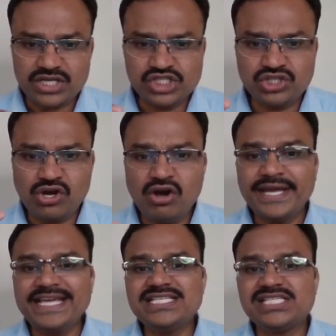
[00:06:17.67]
stock
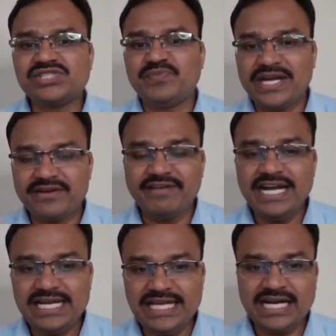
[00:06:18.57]
is
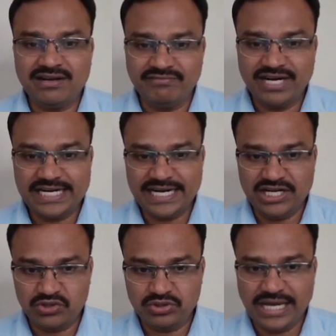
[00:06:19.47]
frequently converted
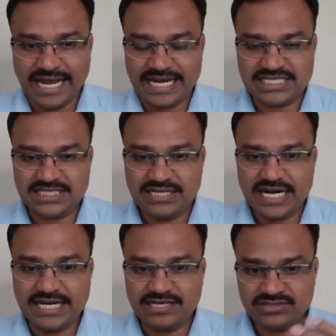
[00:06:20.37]
into the cash,
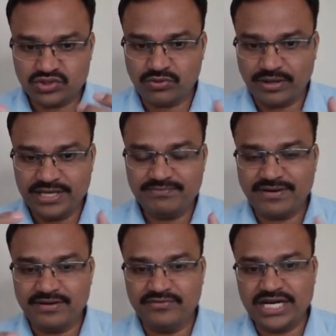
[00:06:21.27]
right? So if
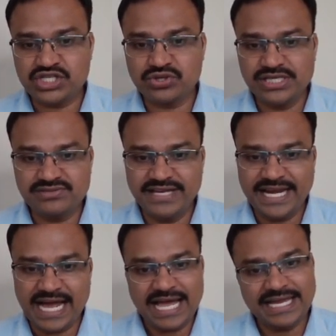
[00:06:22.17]
ratio is
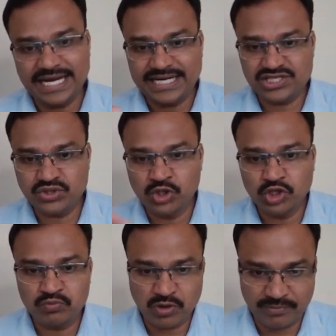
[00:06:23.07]
very high, it is
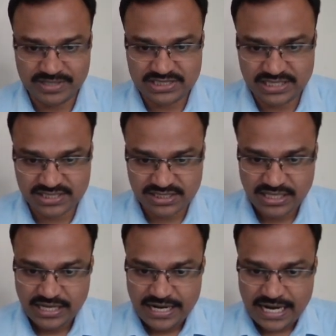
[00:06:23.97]
good for business.
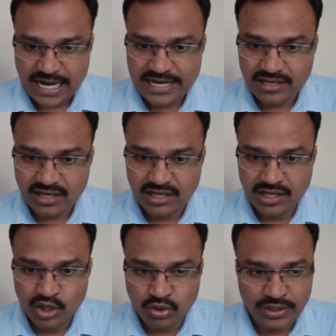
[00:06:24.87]
And a
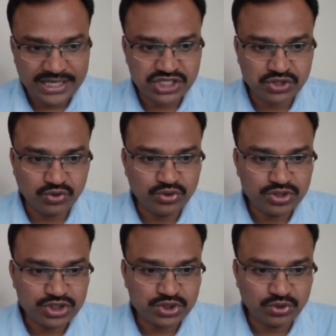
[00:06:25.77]
low ratio
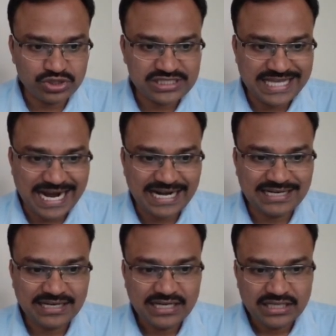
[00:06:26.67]
shows
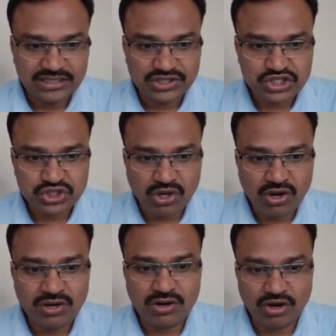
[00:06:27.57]
that the
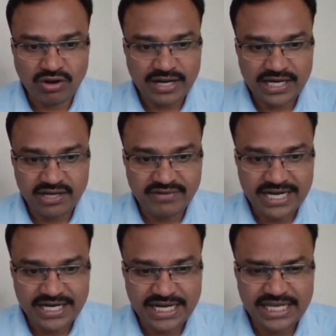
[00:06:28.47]
stock or
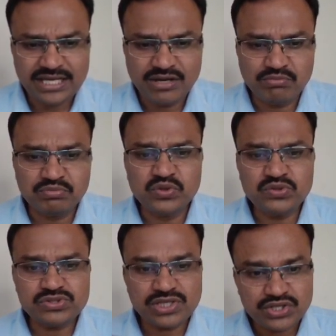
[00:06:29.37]
inventory
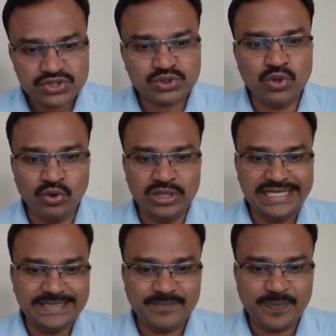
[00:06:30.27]
moves slowly.